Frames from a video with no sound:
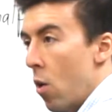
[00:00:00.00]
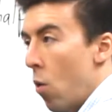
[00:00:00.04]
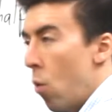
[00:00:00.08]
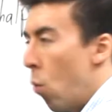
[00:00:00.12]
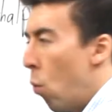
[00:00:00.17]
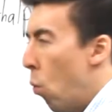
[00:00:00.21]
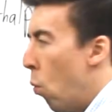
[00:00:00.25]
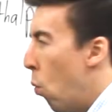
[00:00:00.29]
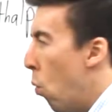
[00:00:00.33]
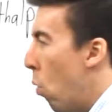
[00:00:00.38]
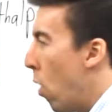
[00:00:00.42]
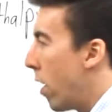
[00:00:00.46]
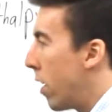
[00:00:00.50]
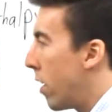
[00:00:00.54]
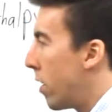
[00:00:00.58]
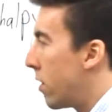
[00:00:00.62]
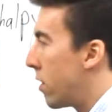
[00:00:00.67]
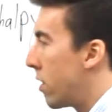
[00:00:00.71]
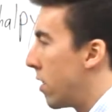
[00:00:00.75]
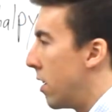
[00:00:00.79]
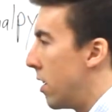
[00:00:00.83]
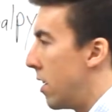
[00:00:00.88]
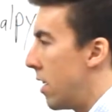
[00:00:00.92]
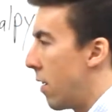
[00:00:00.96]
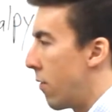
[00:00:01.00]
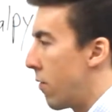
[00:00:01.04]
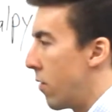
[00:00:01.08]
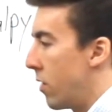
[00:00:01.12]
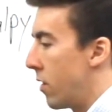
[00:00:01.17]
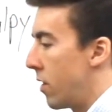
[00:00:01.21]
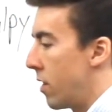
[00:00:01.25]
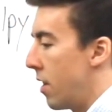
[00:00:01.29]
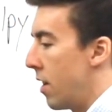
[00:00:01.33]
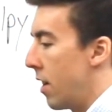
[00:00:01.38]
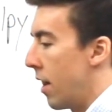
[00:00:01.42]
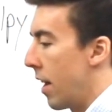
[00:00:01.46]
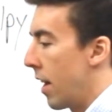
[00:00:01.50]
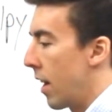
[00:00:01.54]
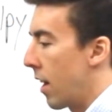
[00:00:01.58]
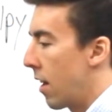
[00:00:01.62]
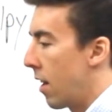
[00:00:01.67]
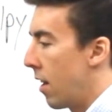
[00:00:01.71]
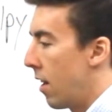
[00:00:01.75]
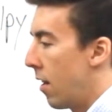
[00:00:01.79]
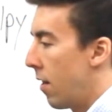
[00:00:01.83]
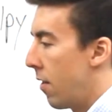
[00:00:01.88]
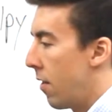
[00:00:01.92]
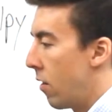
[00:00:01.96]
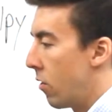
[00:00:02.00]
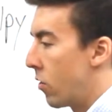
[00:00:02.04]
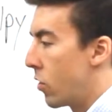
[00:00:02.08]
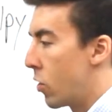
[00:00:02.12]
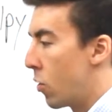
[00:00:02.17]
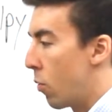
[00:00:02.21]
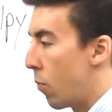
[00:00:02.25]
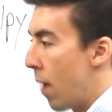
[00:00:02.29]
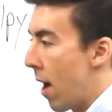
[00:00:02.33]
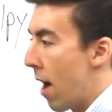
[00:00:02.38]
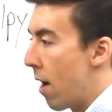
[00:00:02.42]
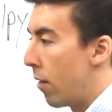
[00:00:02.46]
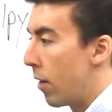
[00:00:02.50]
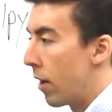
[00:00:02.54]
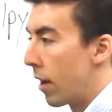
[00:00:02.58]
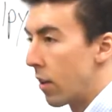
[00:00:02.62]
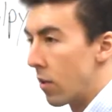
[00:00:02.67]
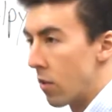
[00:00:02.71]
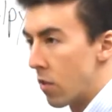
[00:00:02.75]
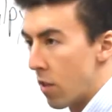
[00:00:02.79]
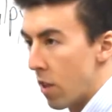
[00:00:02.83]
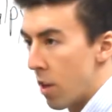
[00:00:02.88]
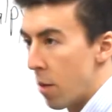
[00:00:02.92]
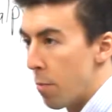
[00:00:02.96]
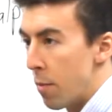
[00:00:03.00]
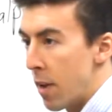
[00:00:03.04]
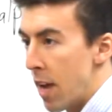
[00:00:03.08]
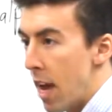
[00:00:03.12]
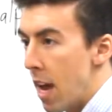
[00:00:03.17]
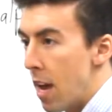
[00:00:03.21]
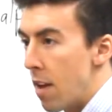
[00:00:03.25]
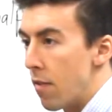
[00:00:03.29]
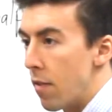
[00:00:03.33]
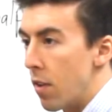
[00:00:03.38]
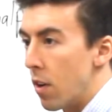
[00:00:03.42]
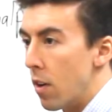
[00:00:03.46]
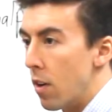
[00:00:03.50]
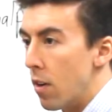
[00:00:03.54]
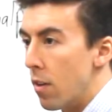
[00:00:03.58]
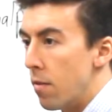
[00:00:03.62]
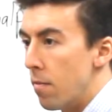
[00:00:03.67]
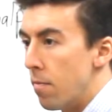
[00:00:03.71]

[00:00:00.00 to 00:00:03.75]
what is the difference in like their surroundings or their behavior?